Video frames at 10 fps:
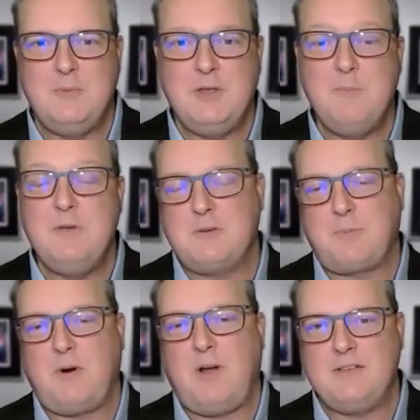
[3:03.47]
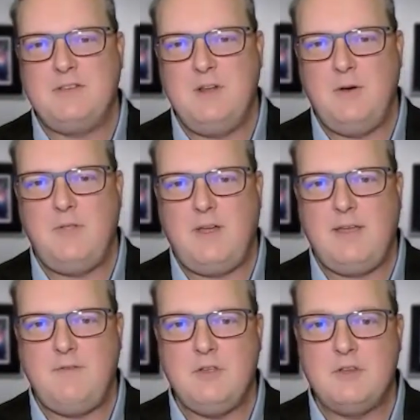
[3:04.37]
but you'd be surprised to know
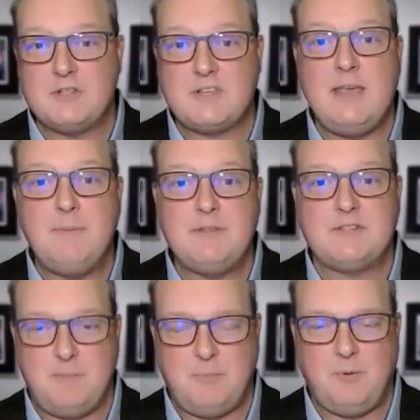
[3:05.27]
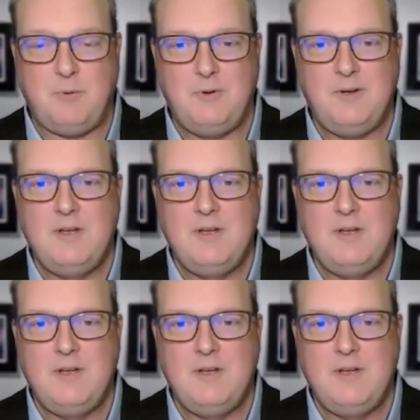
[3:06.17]
that if you just keep it simple,